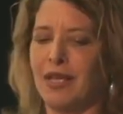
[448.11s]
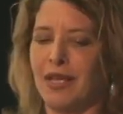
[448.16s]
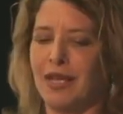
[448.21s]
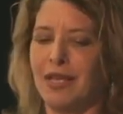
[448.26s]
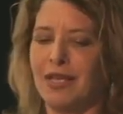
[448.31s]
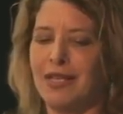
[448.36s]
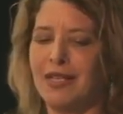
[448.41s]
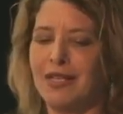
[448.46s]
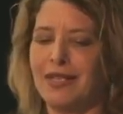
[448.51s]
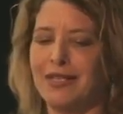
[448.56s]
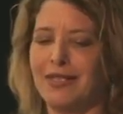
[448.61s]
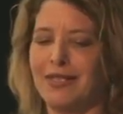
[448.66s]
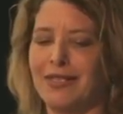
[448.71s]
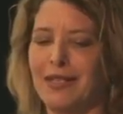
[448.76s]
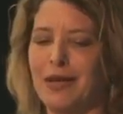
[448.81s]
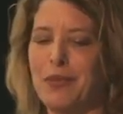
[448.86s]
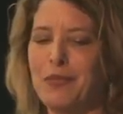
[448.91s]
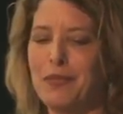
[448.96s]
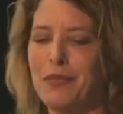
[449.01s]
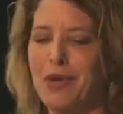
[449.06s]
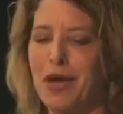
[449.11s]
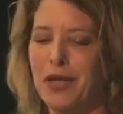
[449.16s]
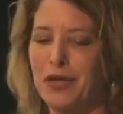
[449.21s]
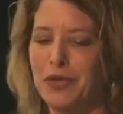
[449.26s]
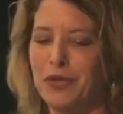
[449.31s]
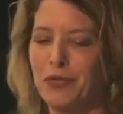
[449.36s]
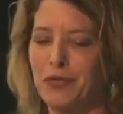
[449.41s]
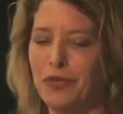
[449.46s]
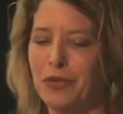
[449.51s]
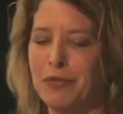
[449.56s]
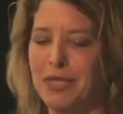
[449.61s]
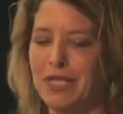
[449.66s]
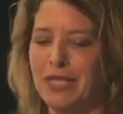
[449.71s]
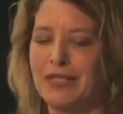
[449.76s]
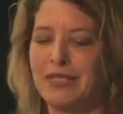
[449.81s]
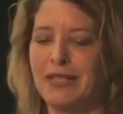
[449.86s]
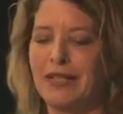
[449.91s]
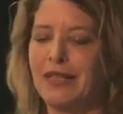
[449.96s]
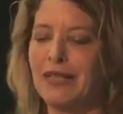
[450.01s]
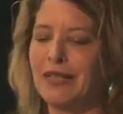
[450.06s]
it is, a modern woman
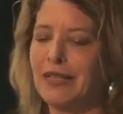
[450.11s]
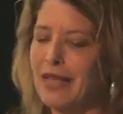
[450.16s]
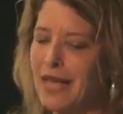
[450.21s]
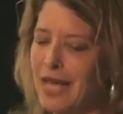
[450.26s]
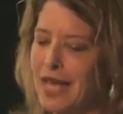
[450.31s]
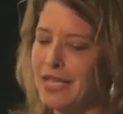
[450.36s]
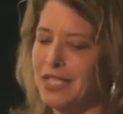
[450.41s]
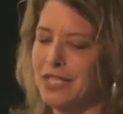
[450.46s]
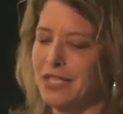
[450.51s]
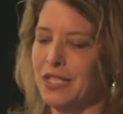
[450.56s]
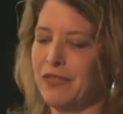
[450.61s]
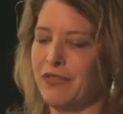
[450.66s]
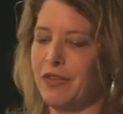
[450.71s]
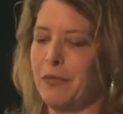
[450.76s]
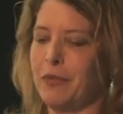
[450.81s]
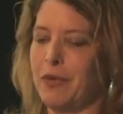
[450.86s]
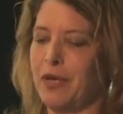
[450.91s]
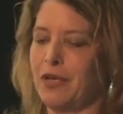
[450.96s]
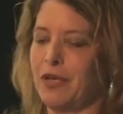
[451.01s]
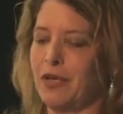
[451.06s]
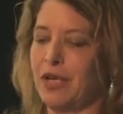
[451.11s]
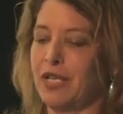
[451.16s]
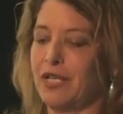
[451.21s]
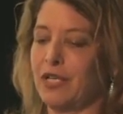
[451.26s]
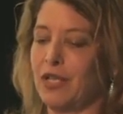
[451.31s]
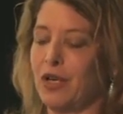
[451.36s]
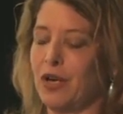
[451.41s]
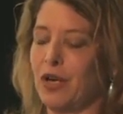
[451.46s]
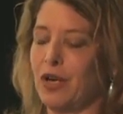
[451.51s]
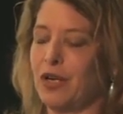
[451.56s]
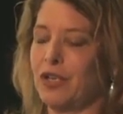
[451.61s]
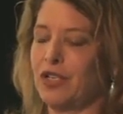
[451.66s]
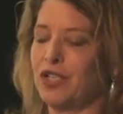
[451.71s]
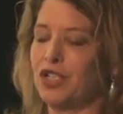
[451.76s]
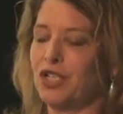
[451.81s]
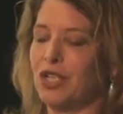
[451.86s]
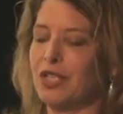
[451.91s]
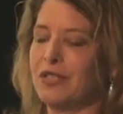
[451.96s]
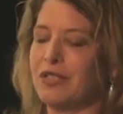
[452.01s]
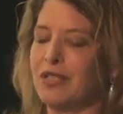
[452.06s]
is glad to give up butter and lard,
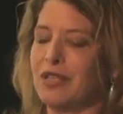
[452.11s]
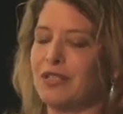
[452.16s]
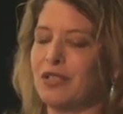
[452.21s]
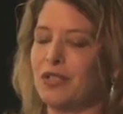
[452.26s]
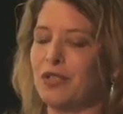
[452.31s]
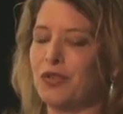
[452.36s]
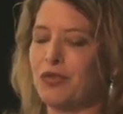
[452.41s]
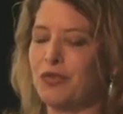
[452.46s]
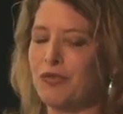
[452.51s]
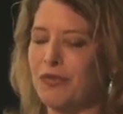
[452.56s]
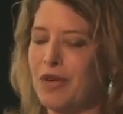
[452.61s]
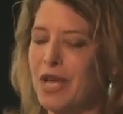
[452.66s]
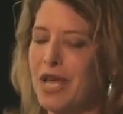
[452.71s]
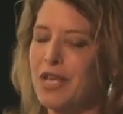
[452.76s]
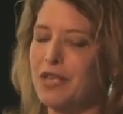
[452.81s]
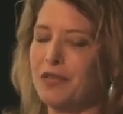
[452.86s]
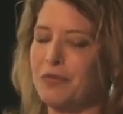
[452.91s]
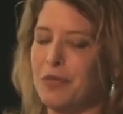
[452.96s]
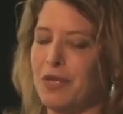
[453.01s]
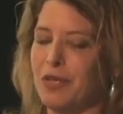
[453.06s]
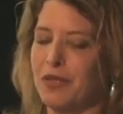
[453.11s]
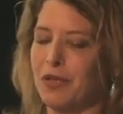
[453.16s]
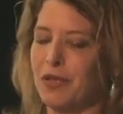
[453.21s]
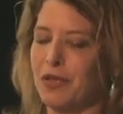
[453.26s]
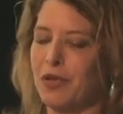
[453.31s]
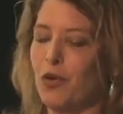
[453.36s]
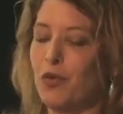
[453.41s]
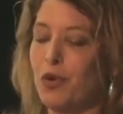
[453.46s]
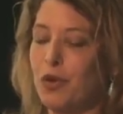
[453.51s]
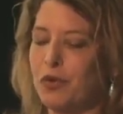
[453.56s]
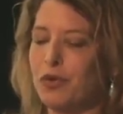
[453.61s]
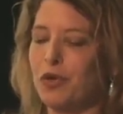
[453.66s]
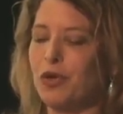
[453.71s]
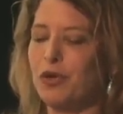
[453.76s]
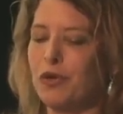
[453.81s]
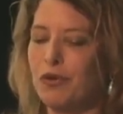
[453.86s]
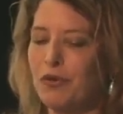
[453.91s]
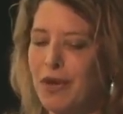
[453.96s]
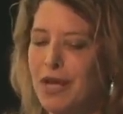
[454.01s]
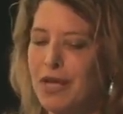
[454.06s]
just as her grandmother, quote,
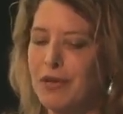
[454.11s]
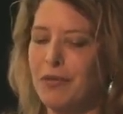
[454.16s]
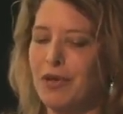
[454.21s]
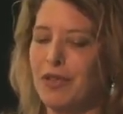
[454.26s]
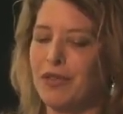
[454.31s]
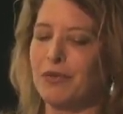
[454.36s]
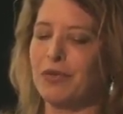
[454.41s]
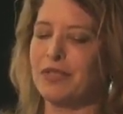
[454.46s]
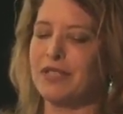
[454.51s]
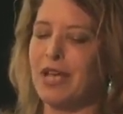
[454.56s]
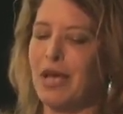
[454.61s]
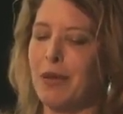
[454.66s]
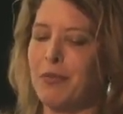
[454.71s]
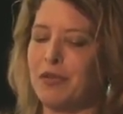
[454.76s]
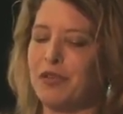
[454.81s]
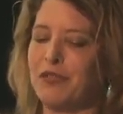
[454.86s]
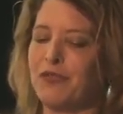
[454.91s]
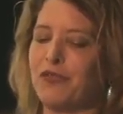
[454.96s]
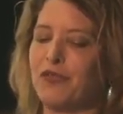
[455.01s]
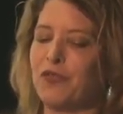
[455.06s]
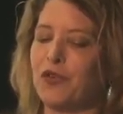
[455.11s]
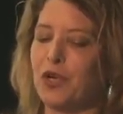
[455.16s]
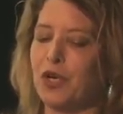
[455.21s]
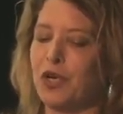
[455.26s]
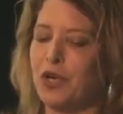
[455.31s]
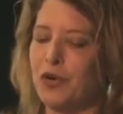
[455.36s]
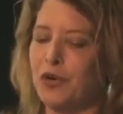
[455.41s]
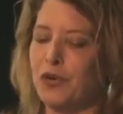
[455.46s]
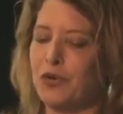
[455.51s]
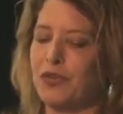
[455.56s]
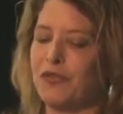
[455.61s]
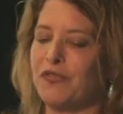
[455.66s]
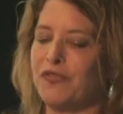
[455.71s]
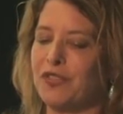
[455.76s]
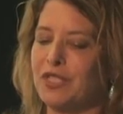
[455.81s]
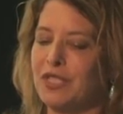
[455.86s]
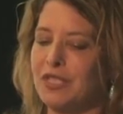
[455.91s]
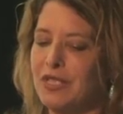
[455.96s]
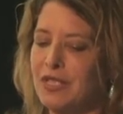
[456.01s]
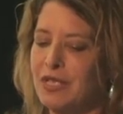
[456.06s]
her grandmother was happy to forego the
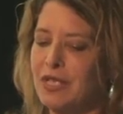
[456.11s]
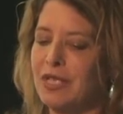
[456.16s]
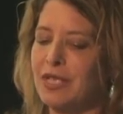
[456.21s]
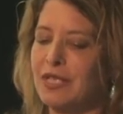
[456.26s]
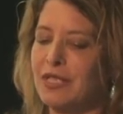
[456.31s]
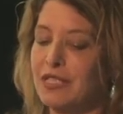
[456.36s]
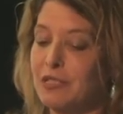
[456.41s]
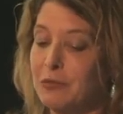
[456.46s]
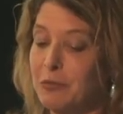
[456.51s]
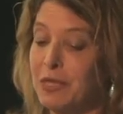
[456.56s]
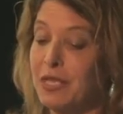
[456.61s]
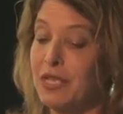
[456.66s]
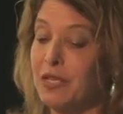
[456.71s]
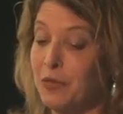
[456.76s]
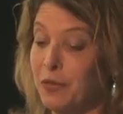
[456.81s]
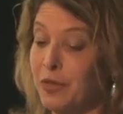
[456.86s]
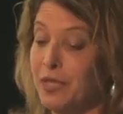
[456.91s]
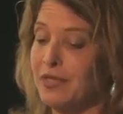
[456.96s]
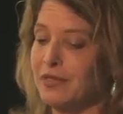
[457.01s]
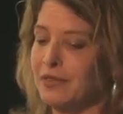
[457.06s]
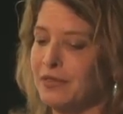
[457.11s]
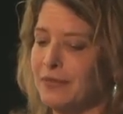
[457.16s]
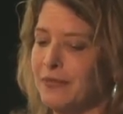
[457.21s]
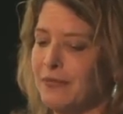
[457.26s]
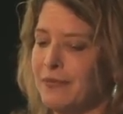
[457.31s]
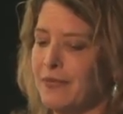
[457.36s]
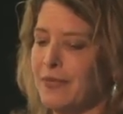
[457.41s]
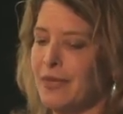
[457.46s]
fatiguing spinning wheel.